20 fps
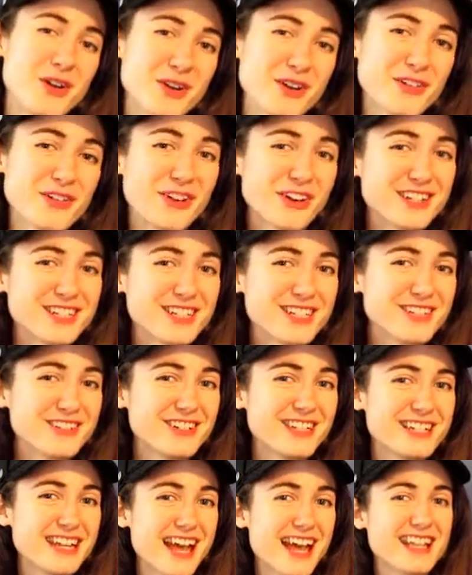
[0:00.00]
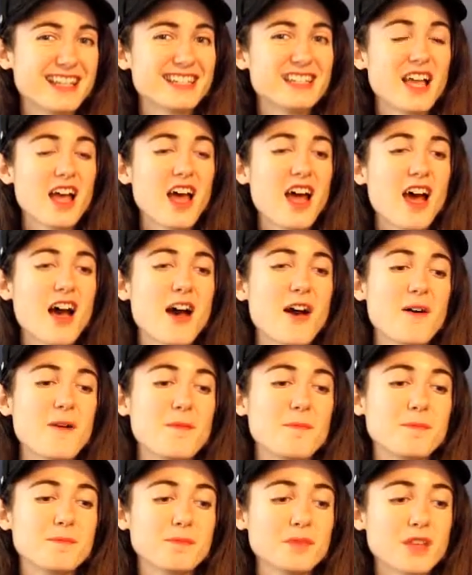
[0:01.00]
refers to it as
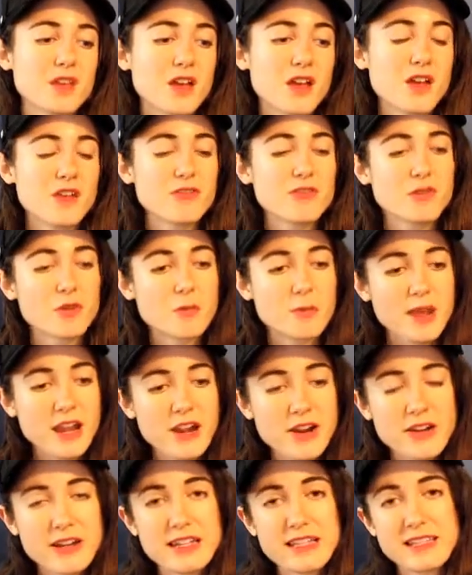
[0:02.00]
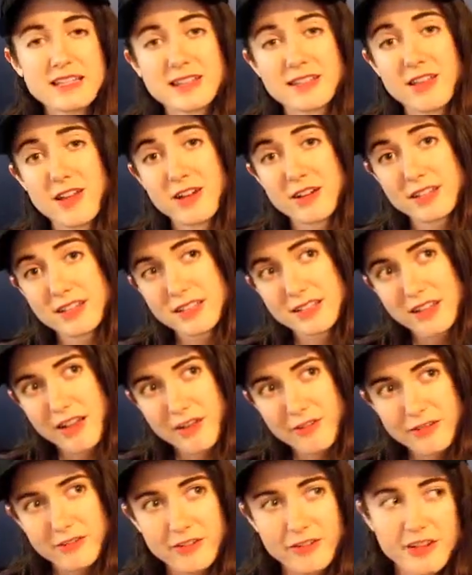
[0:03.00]
um, forbearance, long
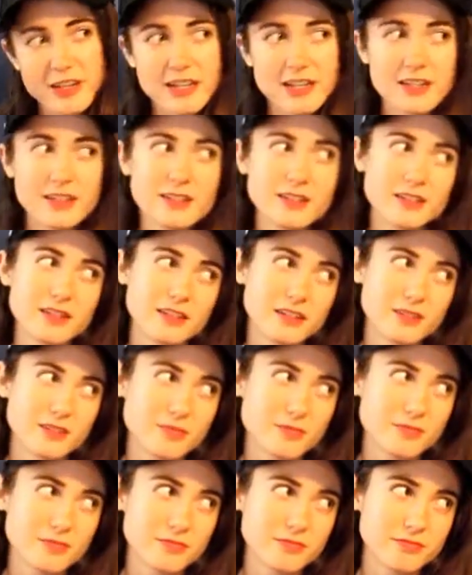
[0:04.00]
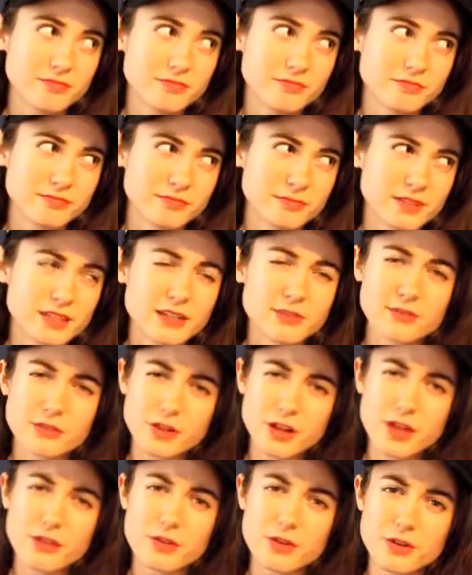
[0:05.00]
suffering. Um, several
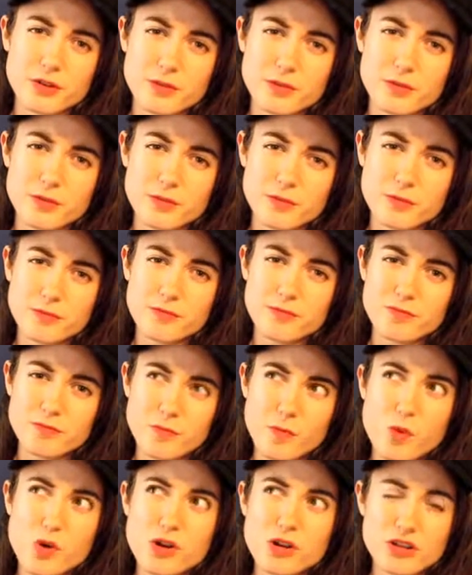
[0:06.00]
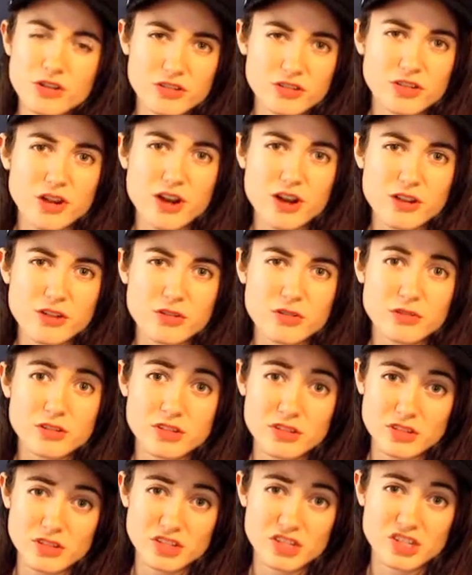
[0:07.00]
other words are
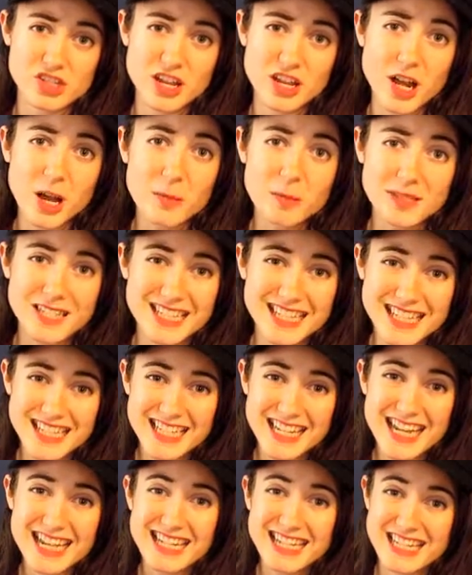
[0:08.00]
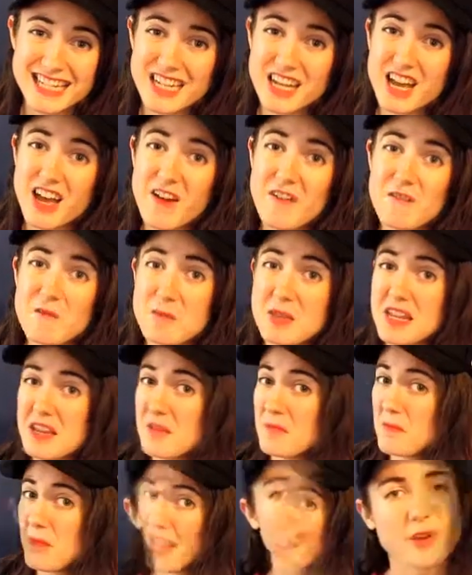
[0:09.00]
used to just encompass this idea of
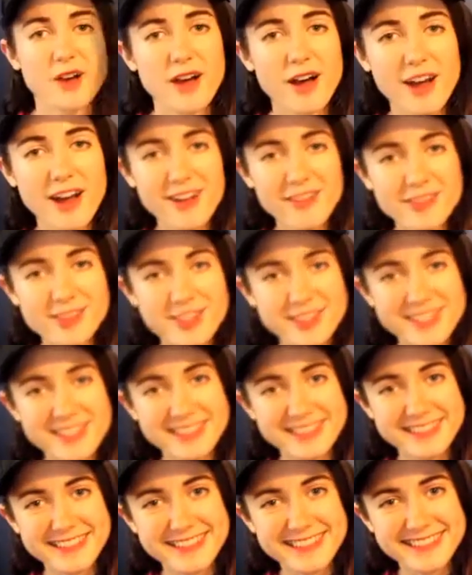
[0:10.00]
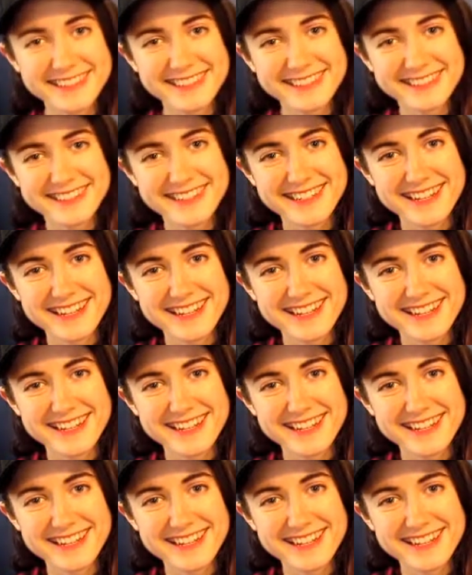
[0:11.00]
being patient. So obviously,